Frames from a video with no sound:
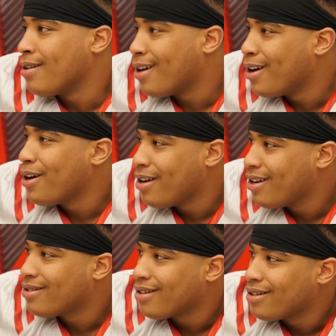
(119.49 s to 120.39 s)
Yeah, it
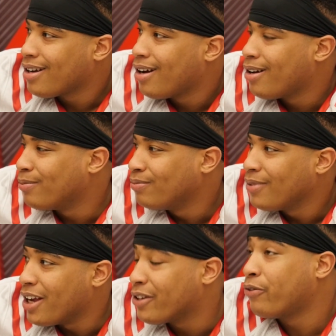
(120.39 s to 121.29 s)
is.
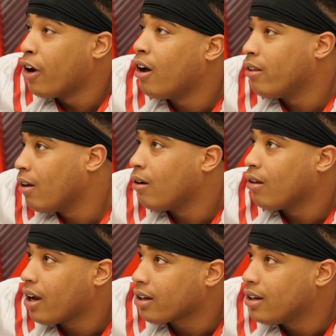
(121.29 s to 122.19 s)
It's fun
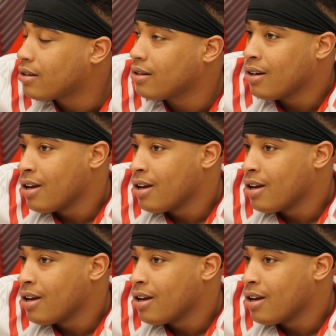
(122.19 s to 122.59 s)
though. Like it's